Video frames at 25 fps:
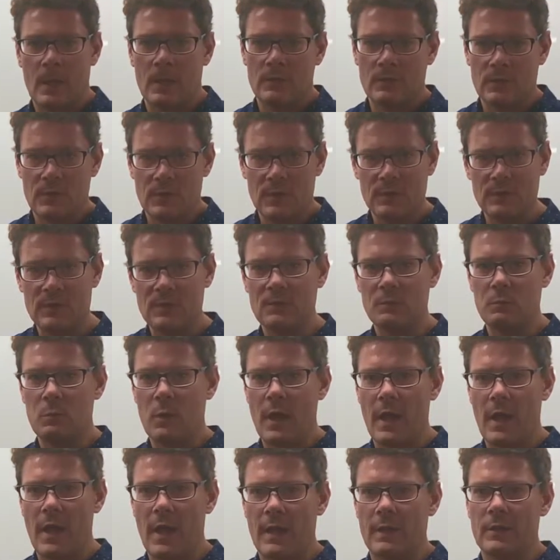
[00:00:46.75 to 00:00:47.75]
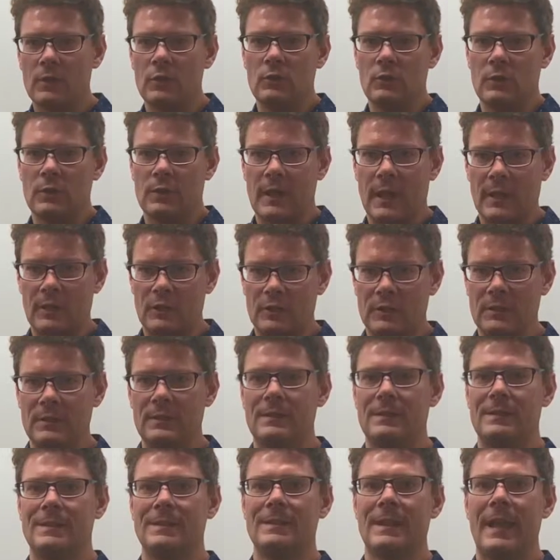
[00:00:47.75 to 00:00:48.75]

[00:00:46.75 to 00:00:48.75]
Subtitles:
So this is where you can actually